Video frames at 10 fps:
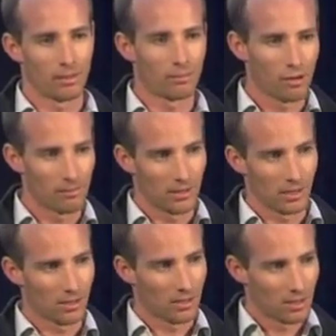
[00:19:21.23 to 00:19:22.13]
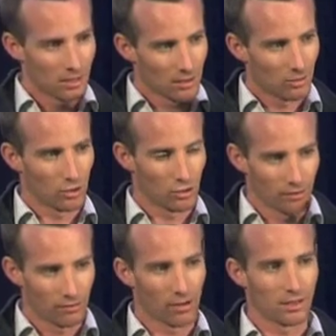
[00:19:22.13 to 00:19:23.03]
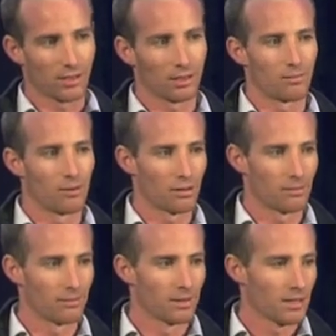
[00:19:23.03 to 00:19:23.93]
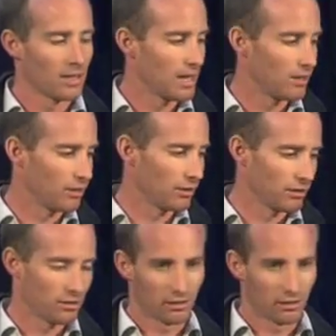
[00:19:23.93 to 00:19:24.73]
The problem is we should be focusing at the bottom and not